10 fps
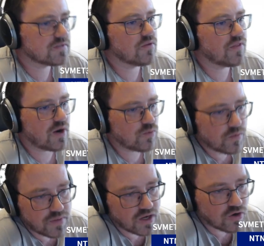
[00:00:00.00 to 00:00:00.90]
So that
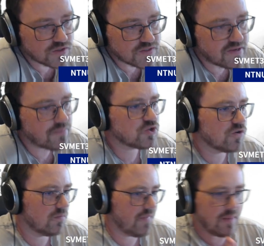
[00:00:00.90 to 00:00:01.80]
would be a
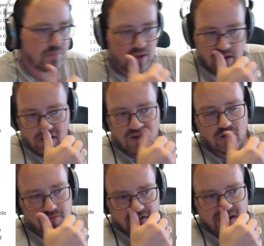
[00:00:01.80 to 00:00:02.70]
conceptual map
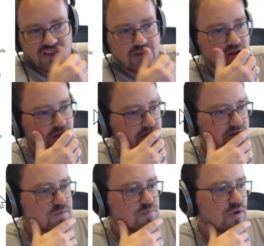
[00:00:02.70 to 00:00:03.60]
of
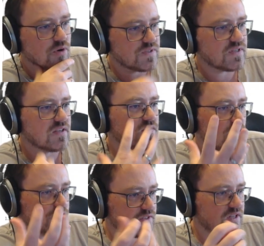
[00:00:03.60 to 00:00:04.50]
this process
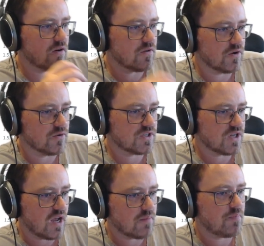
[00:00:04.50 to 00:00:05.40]
of
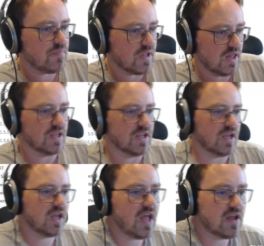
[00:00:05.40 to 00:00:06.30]
stereotype
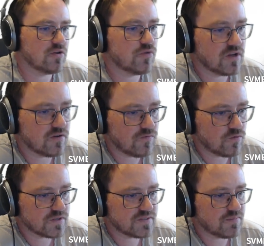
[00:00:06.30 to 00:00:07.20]
building and
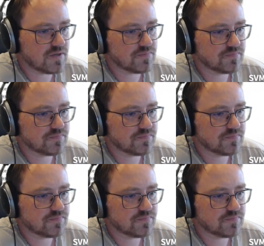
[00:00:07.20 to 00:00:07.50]
reinforcement.